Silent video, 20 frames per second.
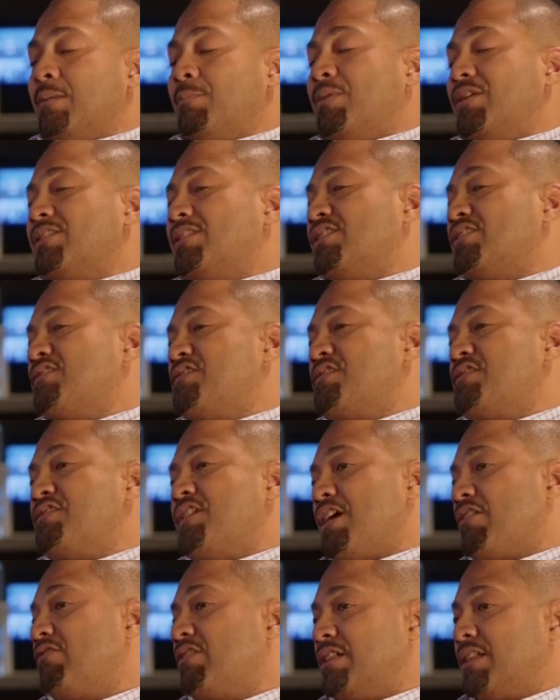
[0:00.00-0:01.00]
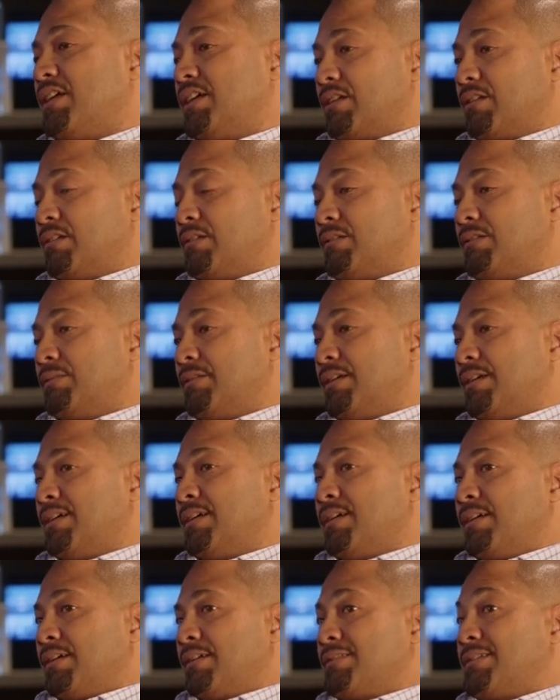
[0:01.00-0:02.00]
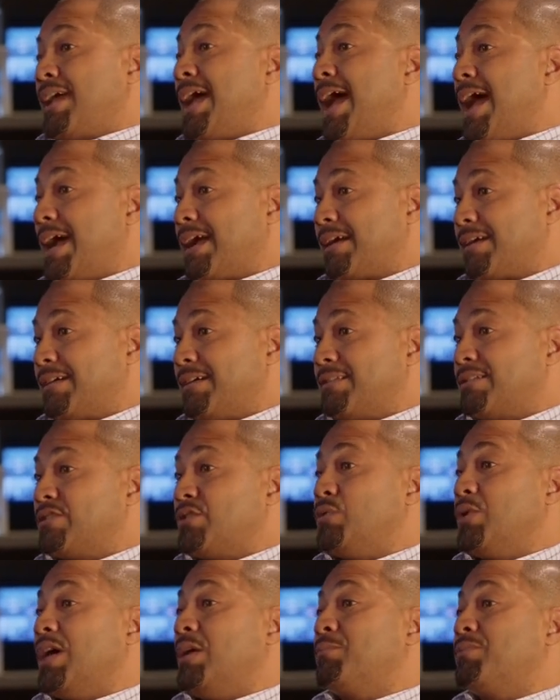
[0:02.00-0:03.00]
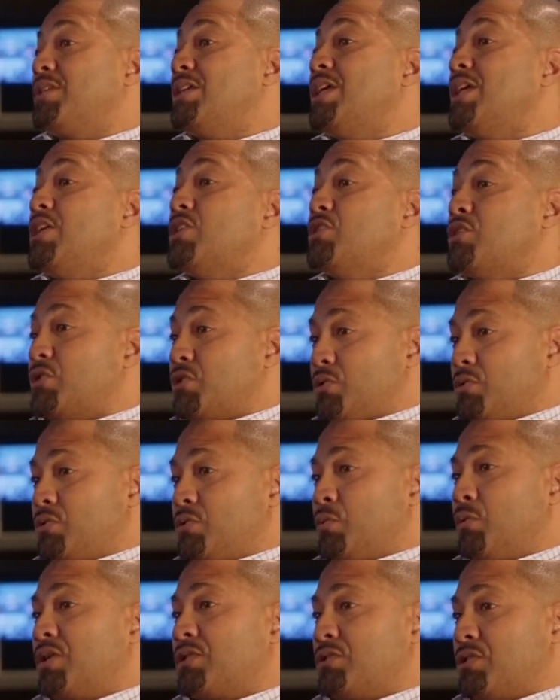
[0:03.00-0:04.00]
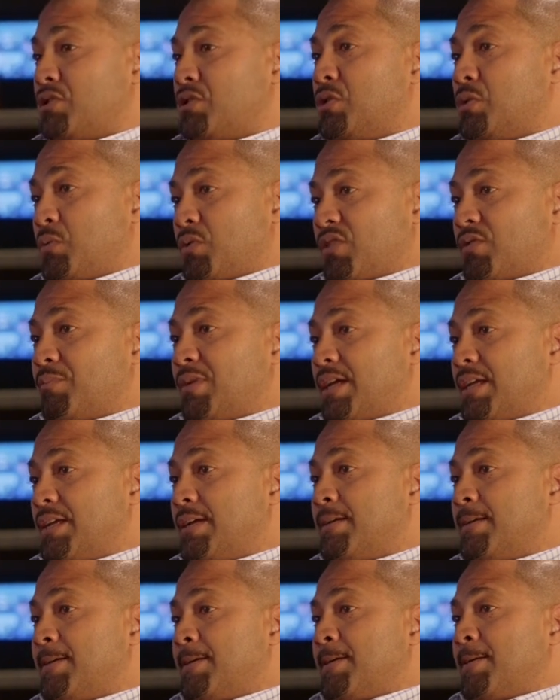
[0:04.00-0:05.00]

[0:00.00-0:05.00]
But there's very little tech to help teach you what to do with money.